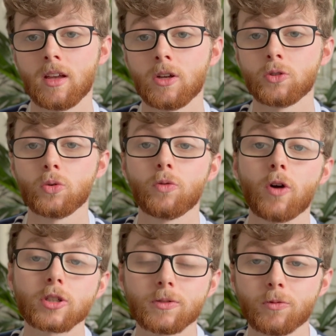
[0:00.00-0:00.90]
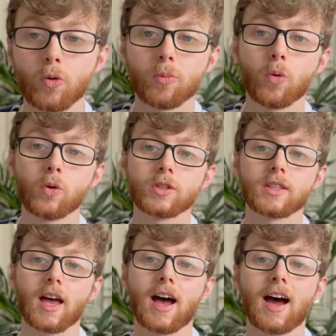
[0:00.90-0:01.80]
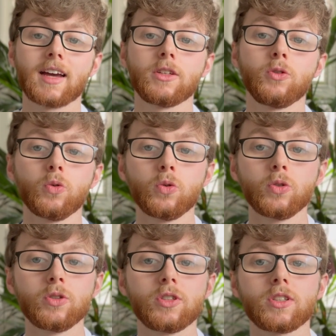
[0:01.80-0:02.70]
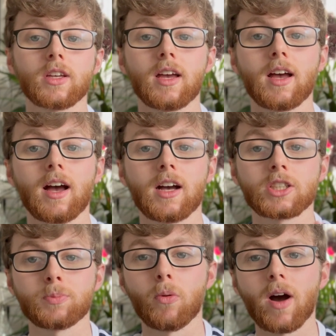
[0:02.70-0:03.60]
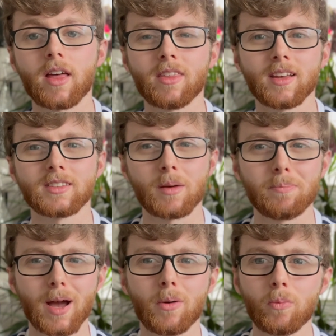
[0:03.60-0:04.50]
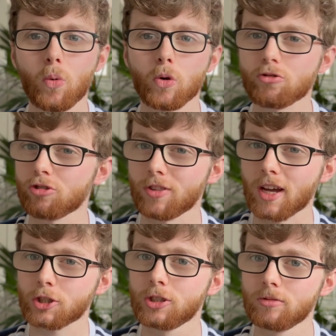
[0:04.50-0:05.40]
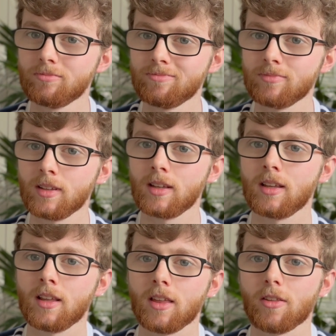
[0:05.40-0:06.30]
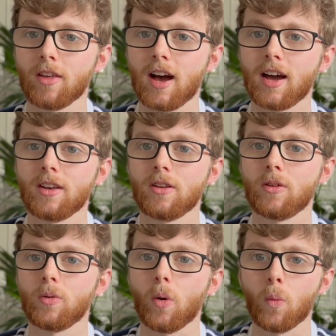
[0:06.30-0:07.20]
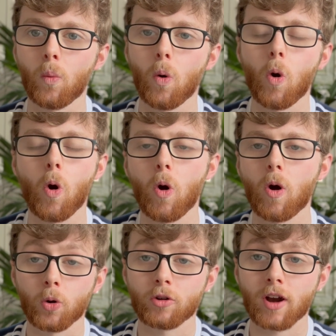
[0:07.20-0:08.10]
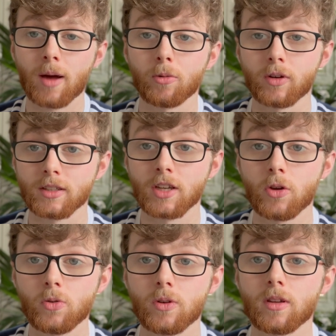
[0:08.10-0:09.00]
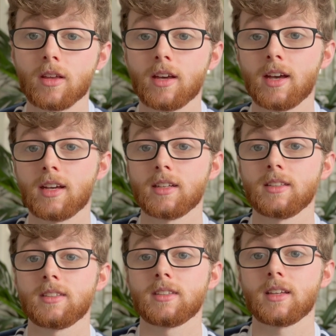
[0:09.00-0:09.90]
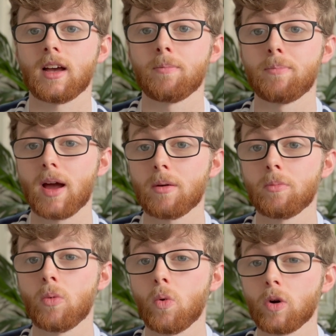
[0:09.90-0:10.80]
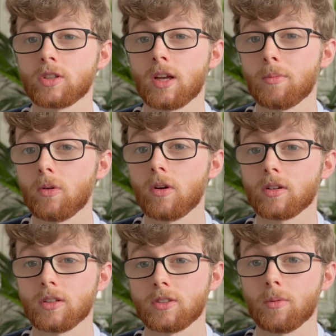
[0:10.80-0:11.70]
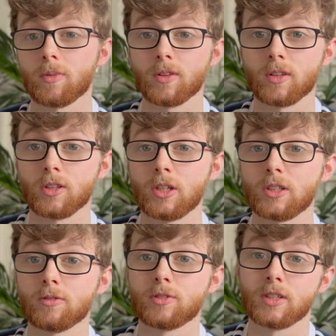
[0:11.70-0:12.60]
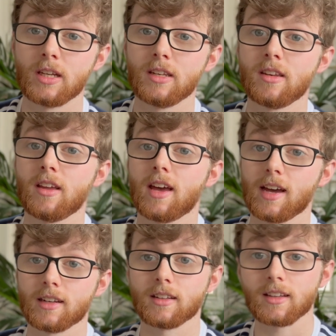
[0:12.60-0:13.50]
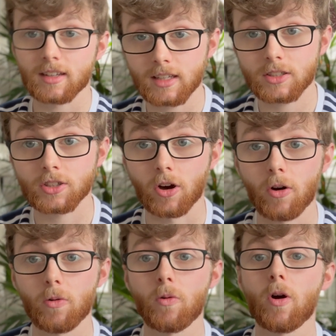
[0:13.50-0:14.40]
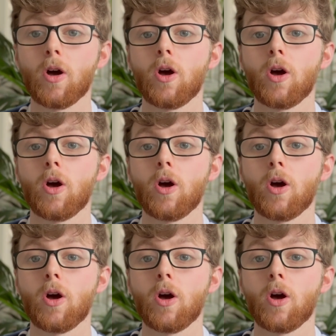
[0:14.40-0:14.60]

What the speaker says: So first and foremost, I use a split that is a bit more traditional than what DoggCrapp lays out. It is a bit more similar to something that you'd have seen in Grayskull